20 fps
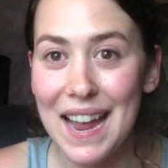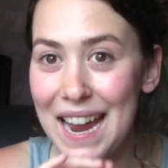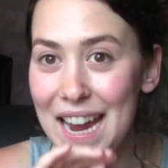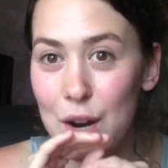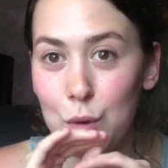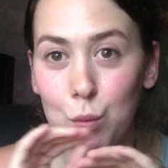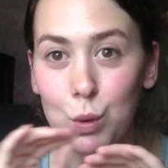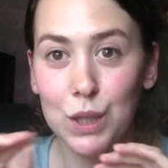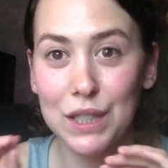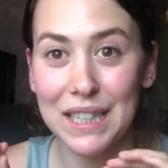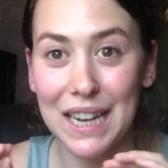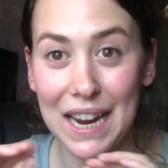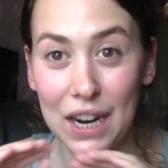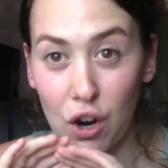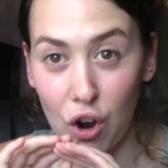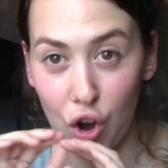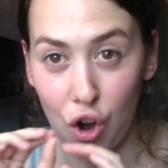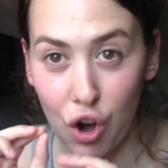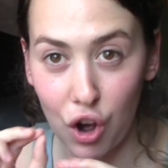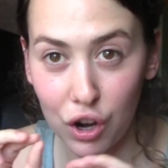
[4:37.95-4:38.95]
It was
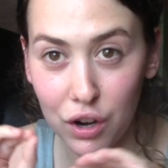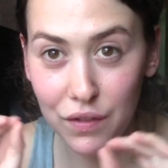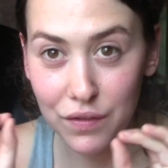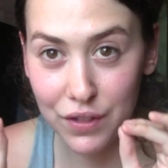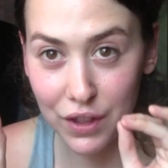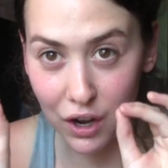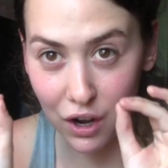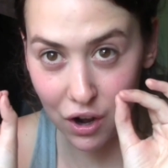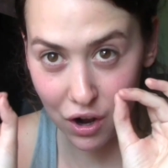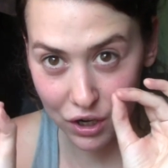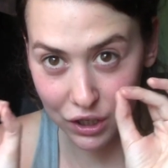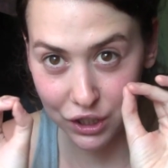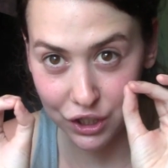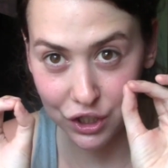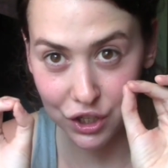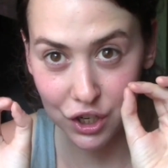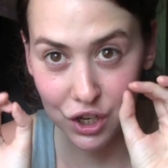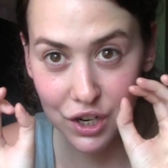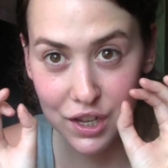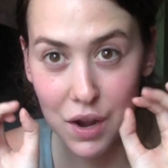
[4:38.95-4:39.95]
like all of the
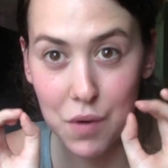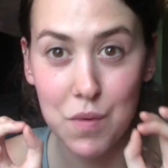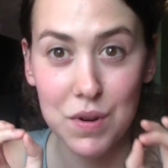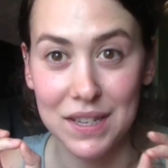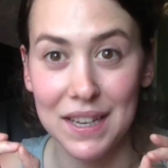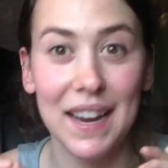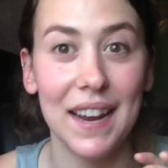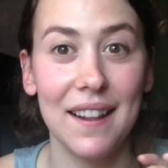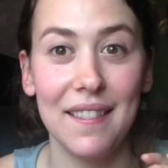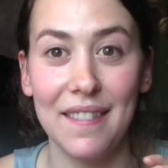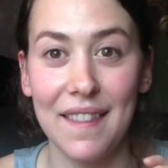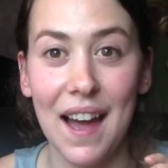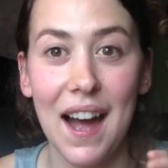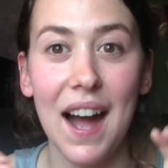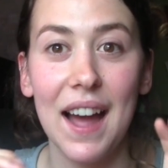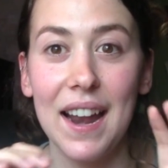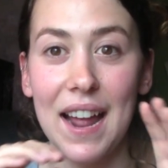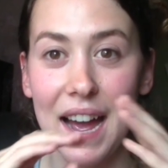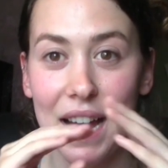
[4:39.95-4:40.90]
luster that was in that